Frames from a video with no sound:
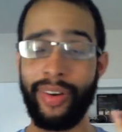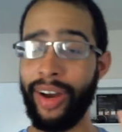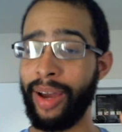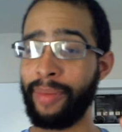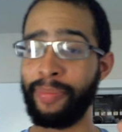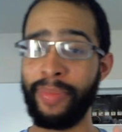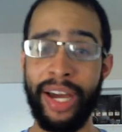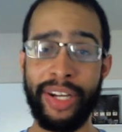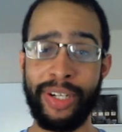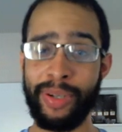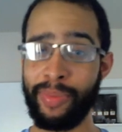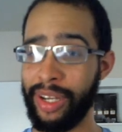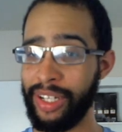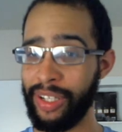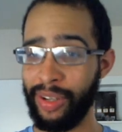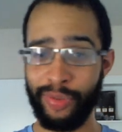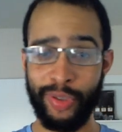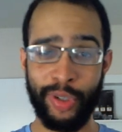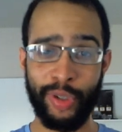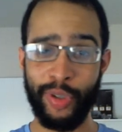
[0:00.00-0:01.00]
I imagined
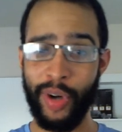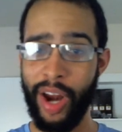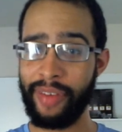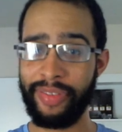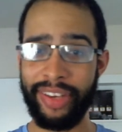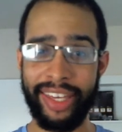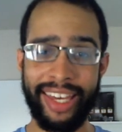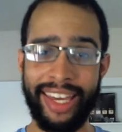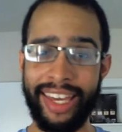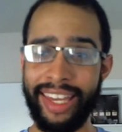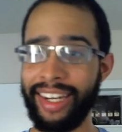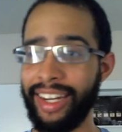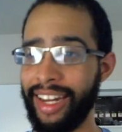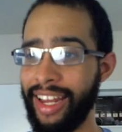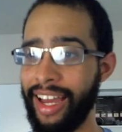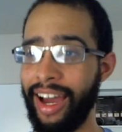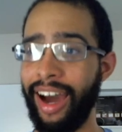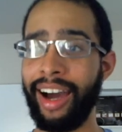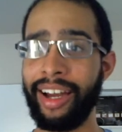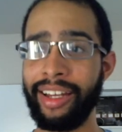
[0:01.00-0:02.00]
myself driving it.
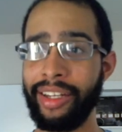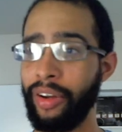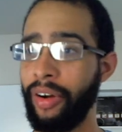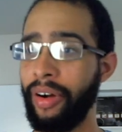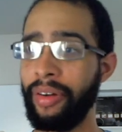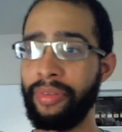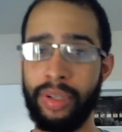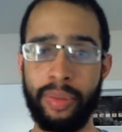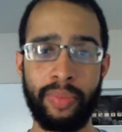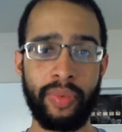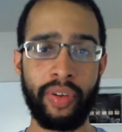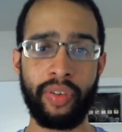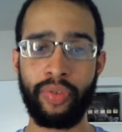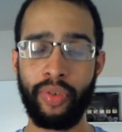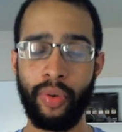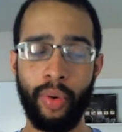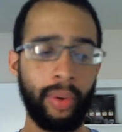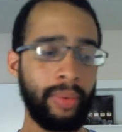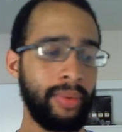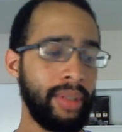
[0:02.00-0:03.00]
It was
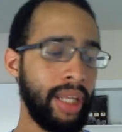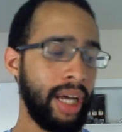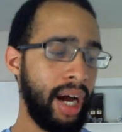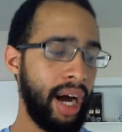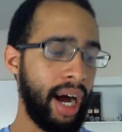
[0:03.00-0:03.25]
beautiful.